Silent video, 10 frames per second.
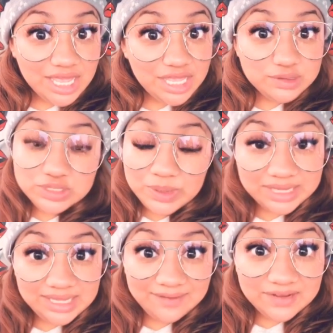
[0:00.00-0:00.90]
It was
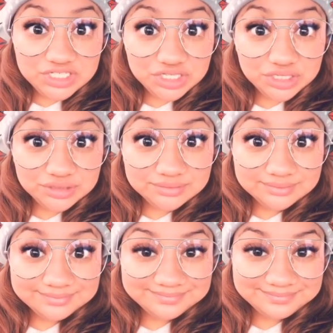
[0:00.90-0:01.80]
quite the adventure.
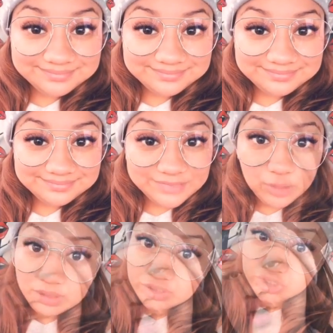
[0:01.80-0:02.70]

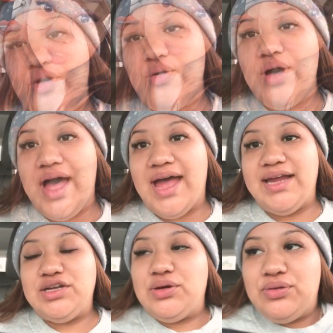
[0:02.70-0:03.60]
So
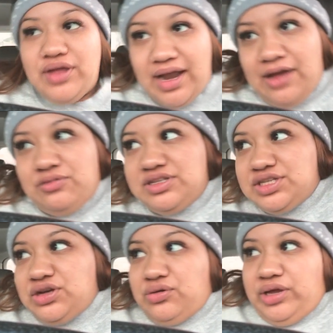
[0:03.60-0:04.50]
I know that I was
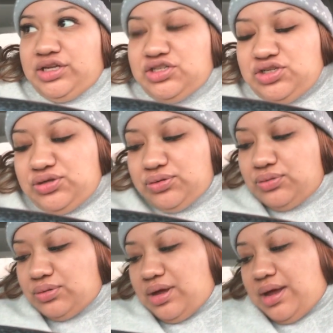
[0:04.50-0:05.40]
going
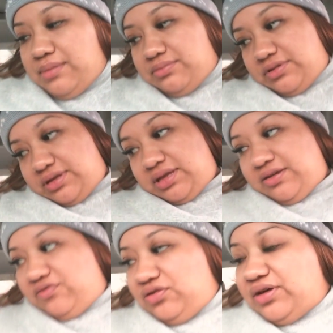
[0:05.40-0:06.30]
to
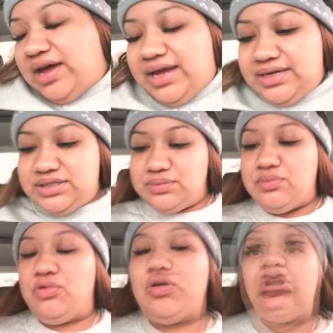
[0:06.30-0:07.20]
give you guys
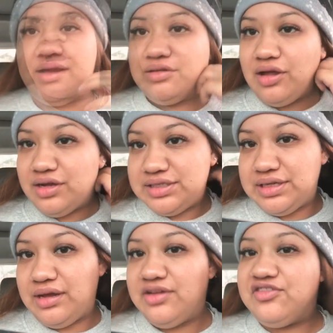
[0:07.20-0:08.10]
more
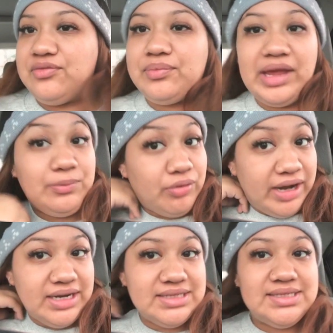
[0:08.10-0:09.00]
backlogs of my
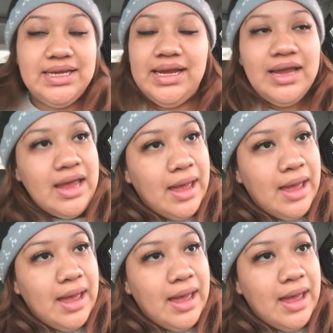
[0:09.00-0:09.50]
pregnancy,